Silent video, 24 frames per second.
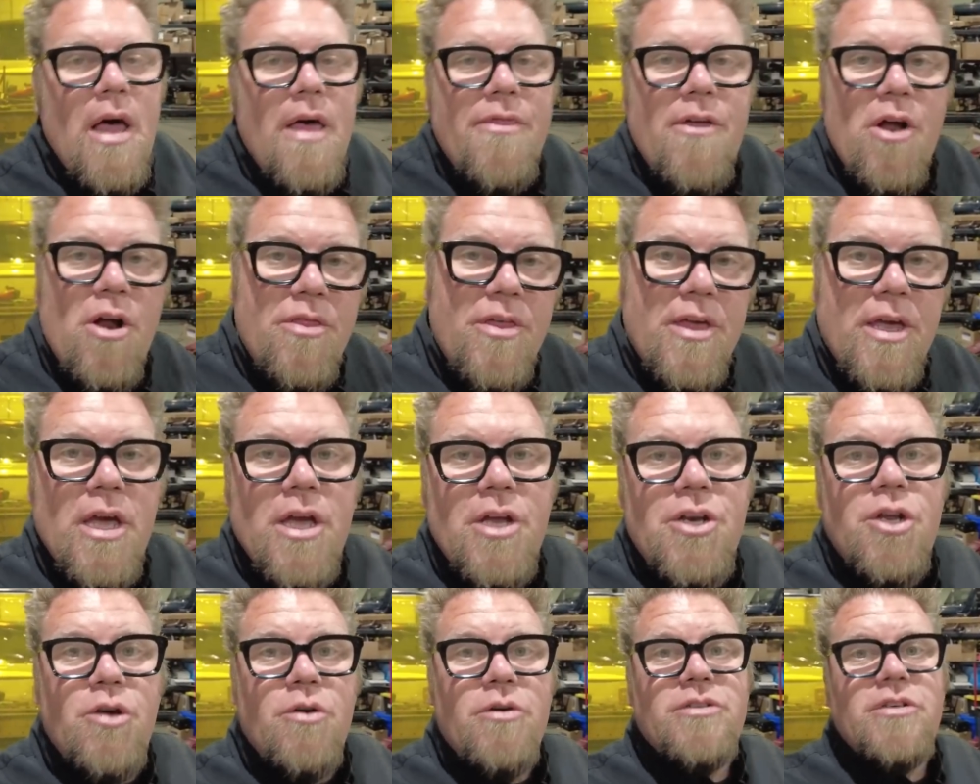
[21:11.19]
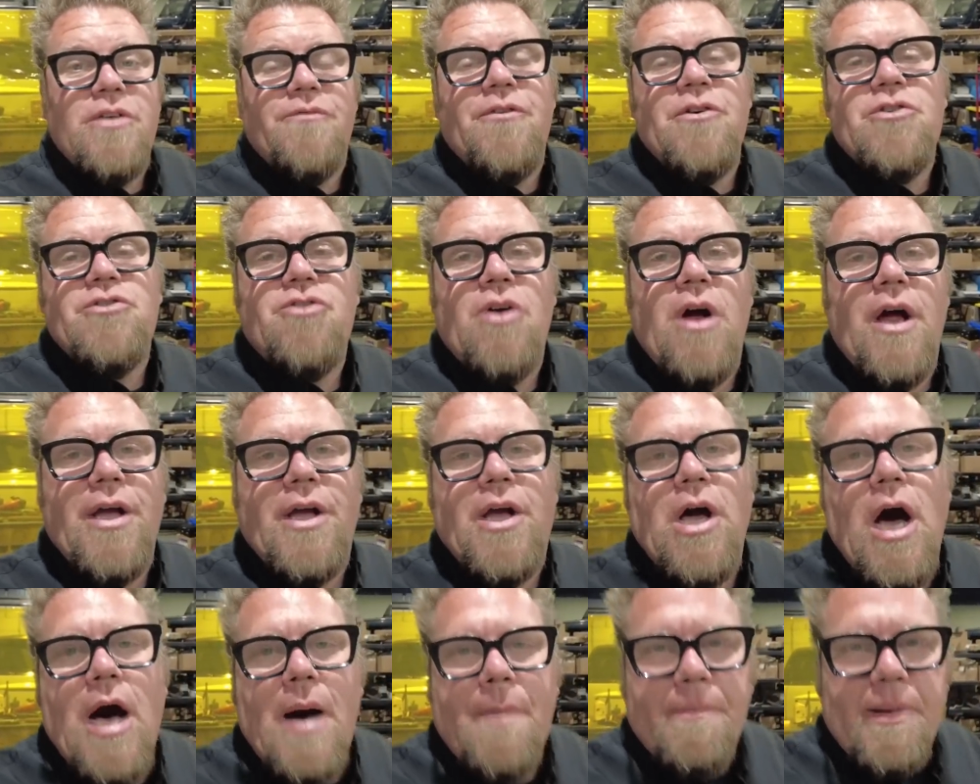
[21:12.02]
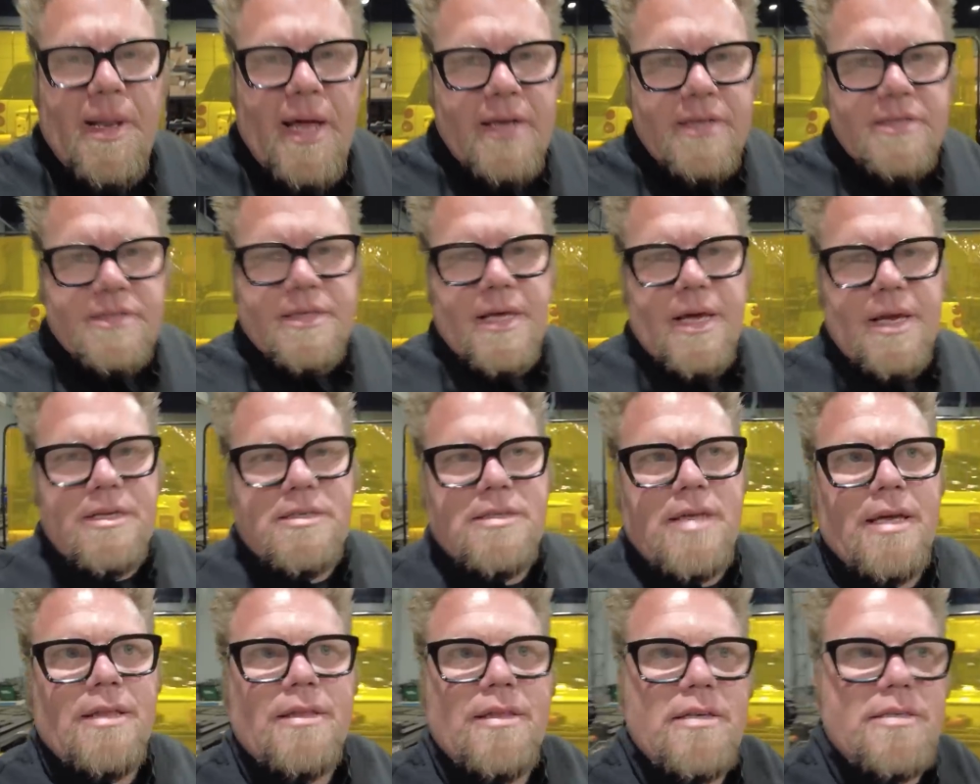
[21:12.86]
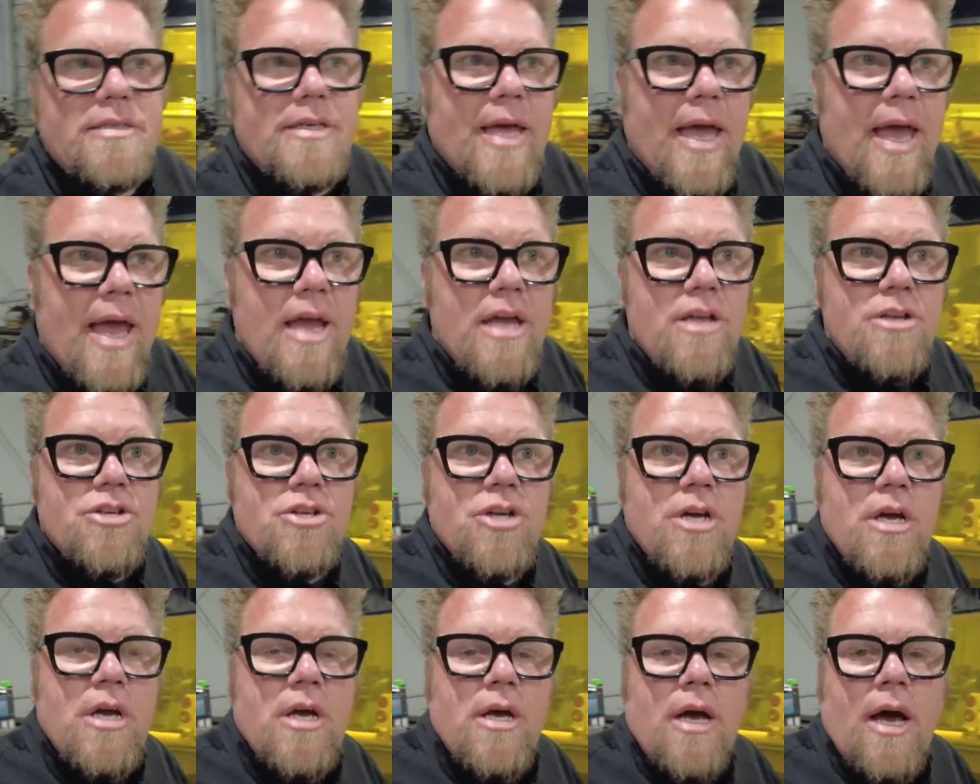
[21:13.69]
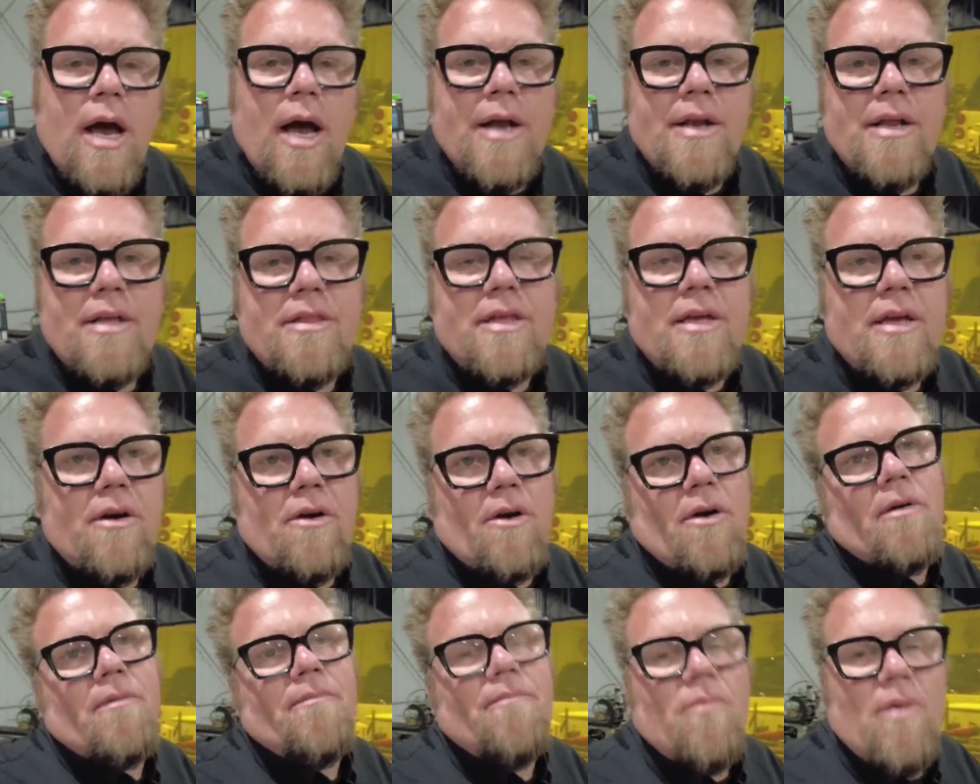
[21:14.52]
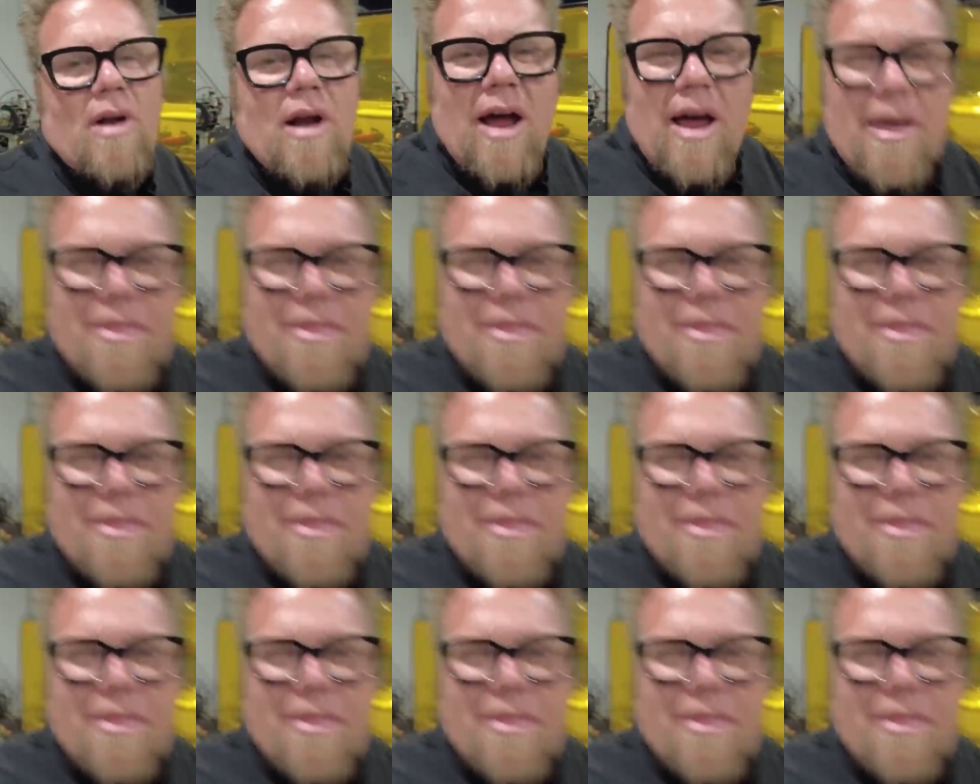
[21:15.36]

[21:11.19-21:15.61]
The other thing you can do is if you're drawing complex things like this cage, I did the, or what